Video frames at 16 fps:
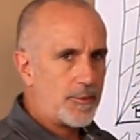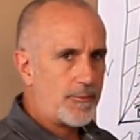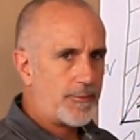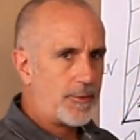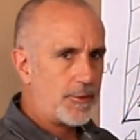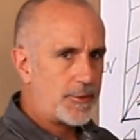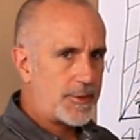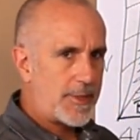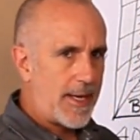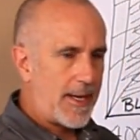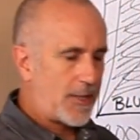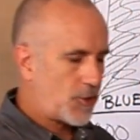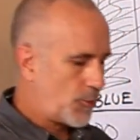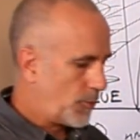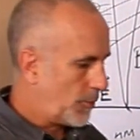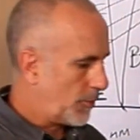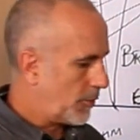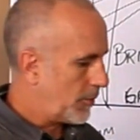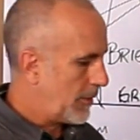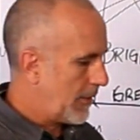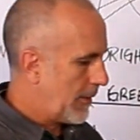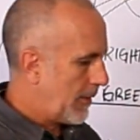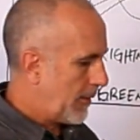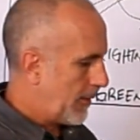the first actual
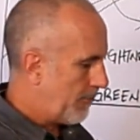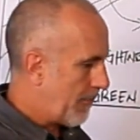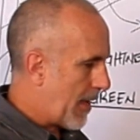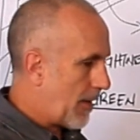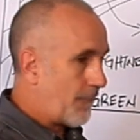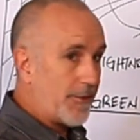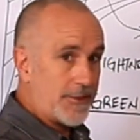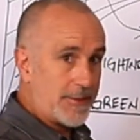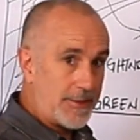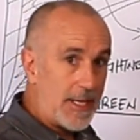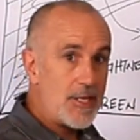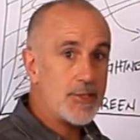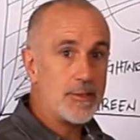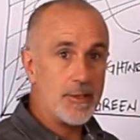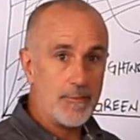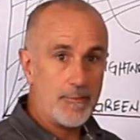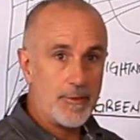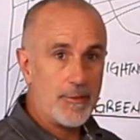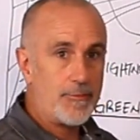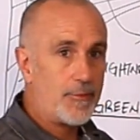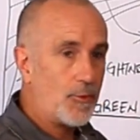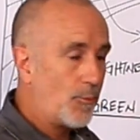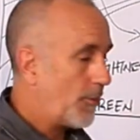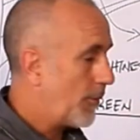manifestation of it,
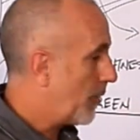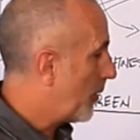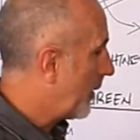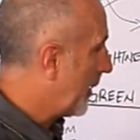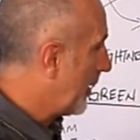if you will,